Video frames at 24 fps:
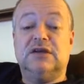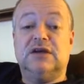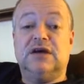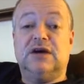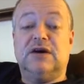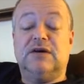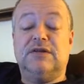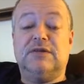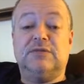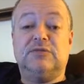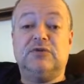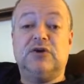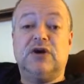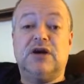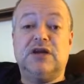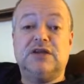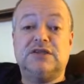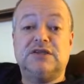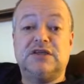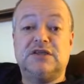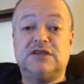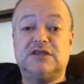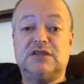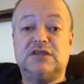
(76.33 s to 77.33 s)
the
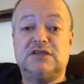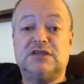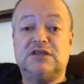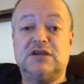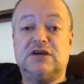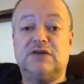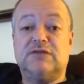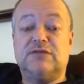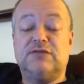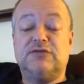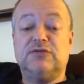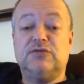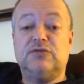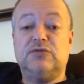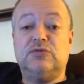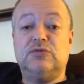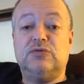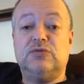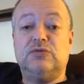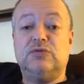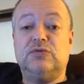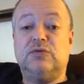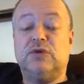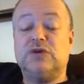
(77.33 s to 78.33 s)
process itself
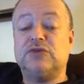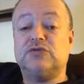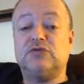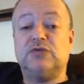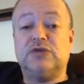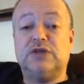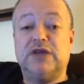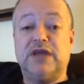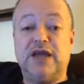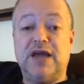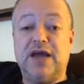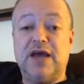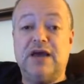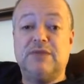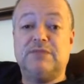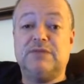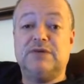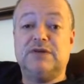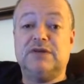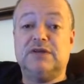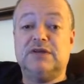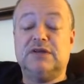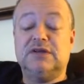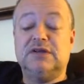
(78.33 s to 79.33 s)
through what's really
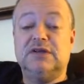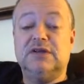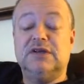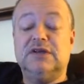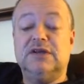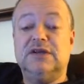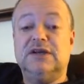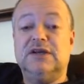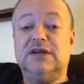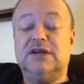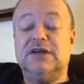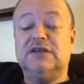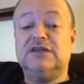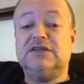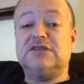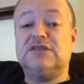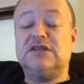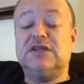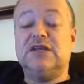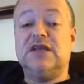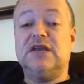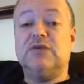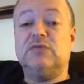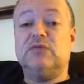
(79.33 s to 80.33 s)
happening. And this
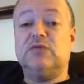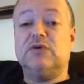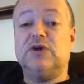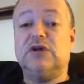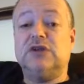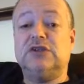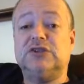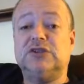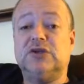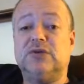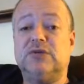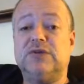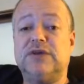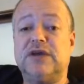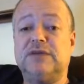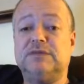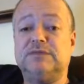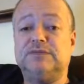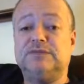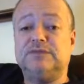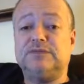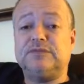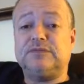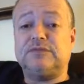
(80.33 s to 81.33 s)
is again where I show
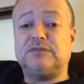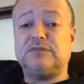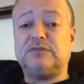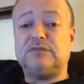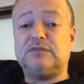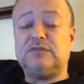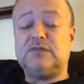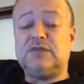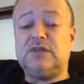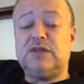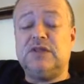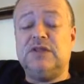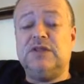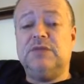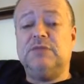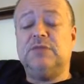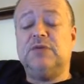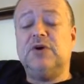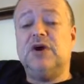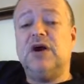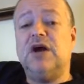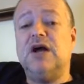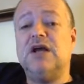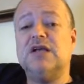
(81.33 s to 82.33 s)
that the
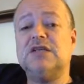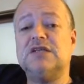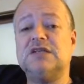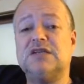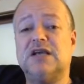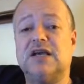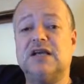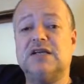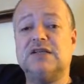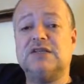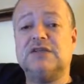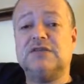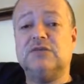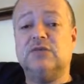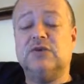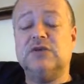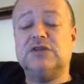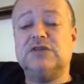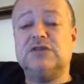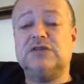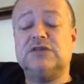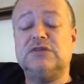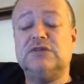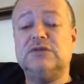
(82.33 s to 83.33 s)
process,
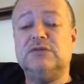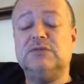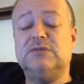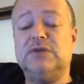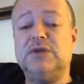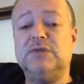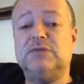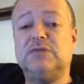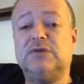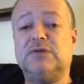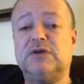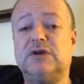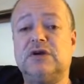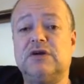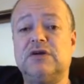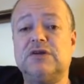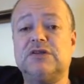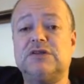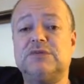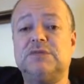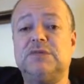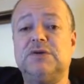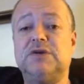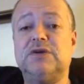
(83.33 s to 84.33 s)
once people are
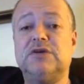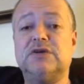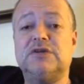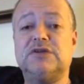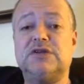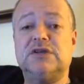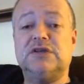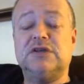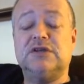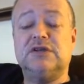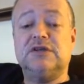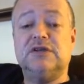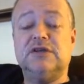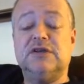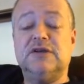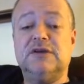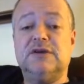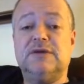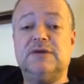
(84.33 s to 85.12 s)
experiencing